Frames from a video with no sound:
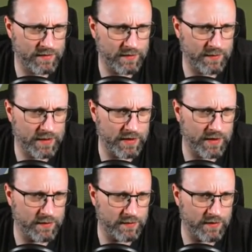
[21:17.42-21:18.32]
That guy
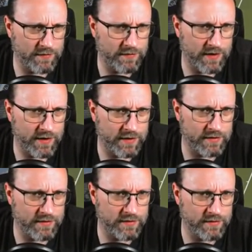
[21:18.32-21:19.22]
was
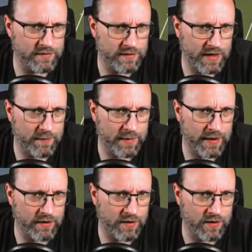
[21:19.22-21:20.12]
offsides, came
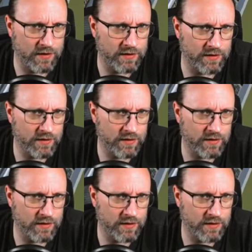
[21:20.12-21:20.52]
back on,